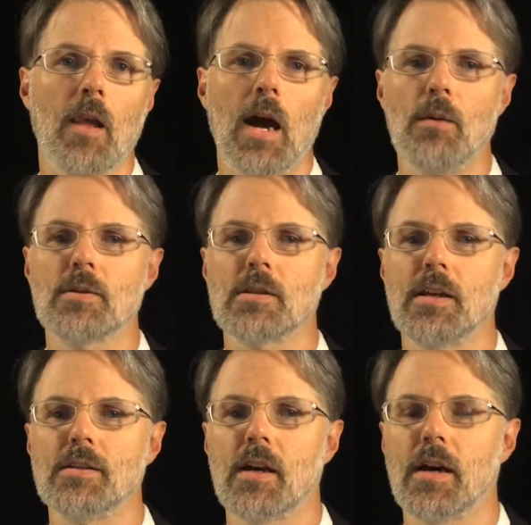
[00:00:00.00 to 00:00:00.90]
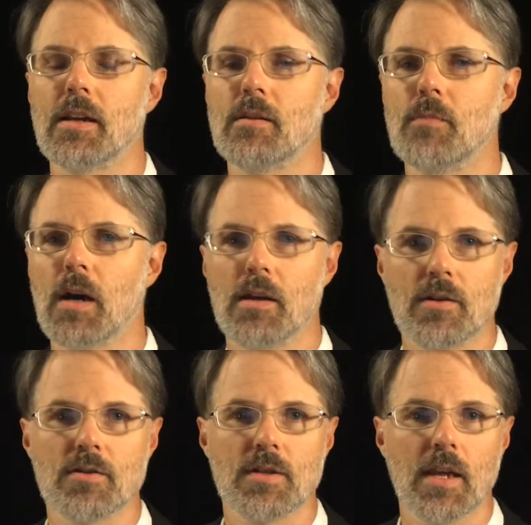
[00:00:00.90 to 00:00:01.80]
I was led to heighten my
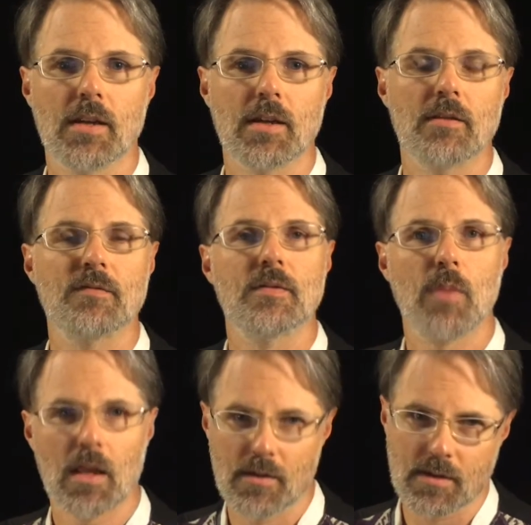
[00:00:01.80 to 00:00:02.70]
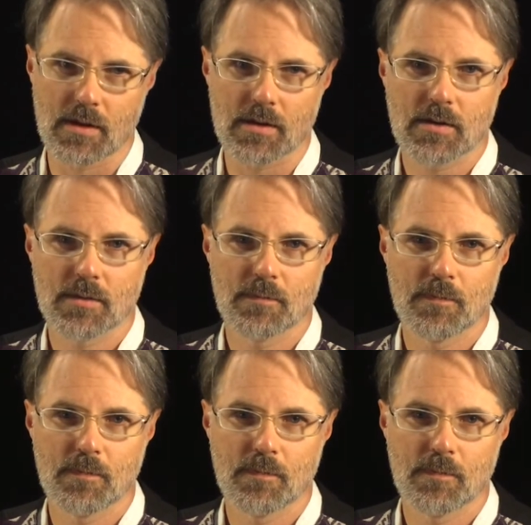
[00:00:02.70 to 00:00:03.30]
understanding of politics.